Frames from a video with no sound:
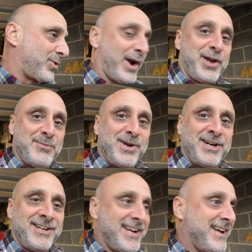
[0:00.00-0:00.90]

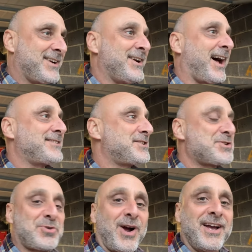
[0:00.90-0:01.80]
recommend not to
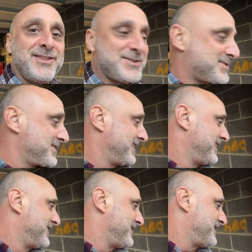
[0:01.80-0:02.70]
try this
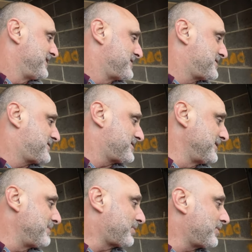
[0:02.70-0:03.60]

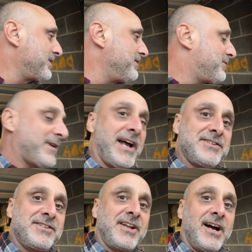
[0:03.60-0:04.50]
slippery,
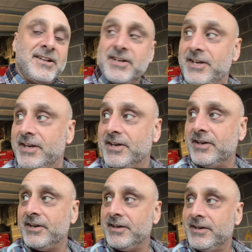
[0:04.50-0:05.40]
fast dolly
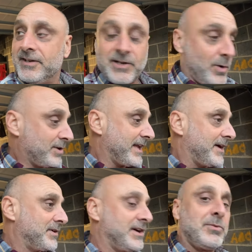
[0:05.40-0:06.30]
going
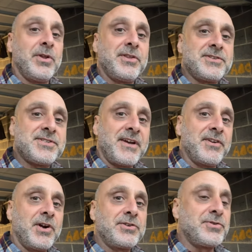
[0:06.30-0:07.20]
downhill with a
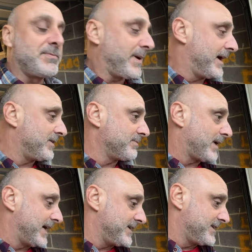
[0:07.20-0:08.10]
700 pound
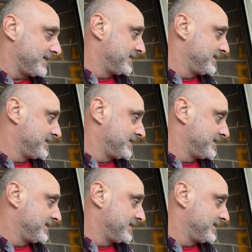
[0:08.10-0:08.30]
bike